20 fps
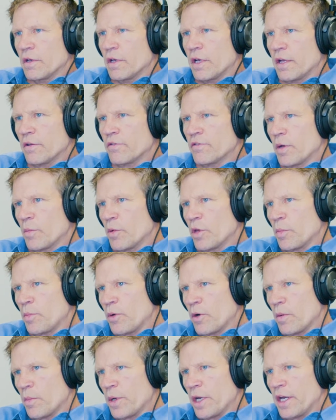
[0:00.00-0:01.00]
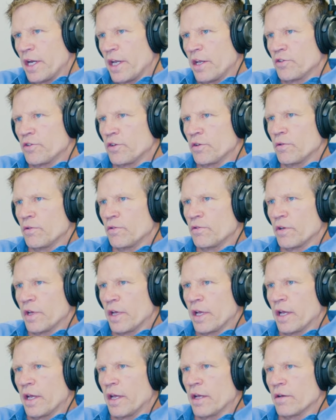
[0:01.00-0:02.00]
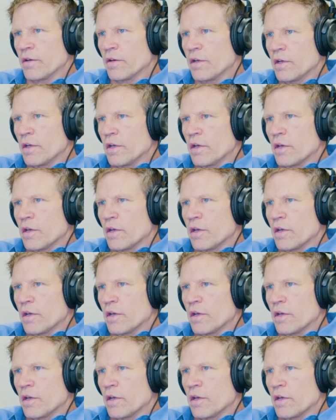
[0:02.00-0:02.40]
and some of the permitting issues, and